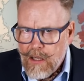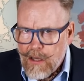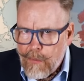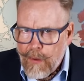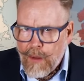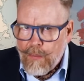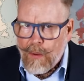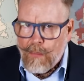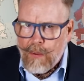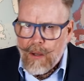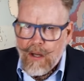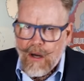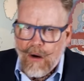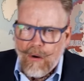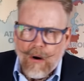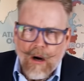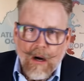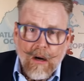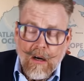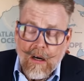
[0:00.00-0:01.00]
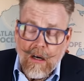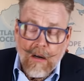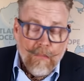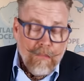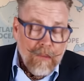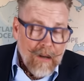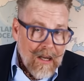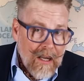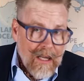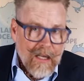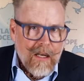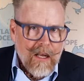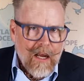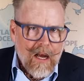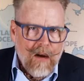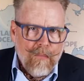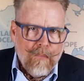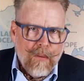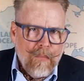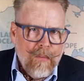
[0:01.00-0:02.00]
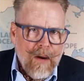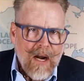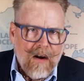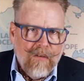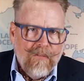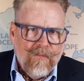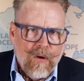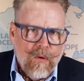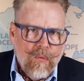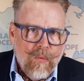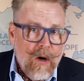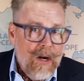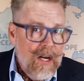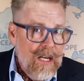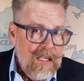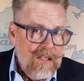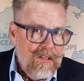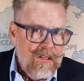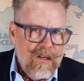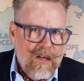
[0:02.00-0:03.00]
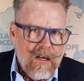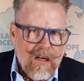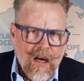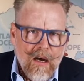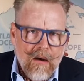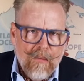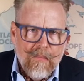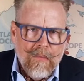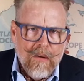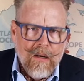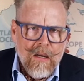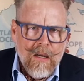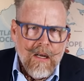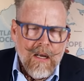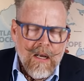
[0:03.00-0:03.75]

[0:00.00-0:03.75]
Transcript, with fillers: The people below are completely unprepared for what is to come.